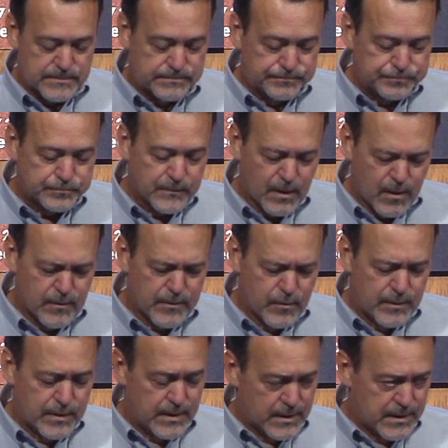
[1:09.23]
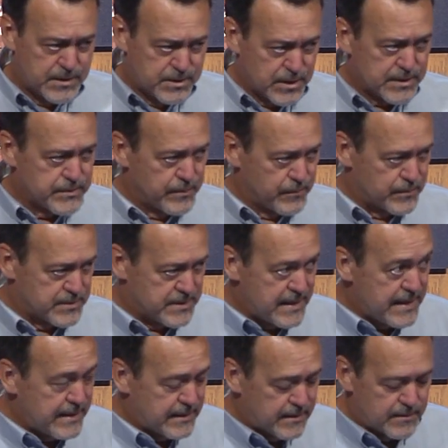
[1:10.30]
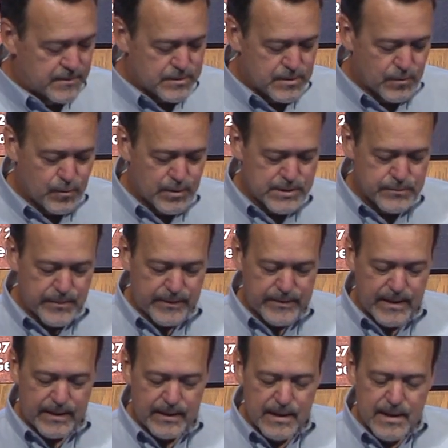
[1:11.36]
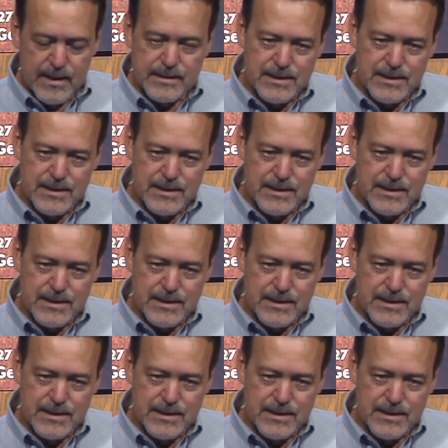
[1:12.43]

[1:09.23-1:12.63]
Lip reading: And although an adjustment was needed, there's no question about that,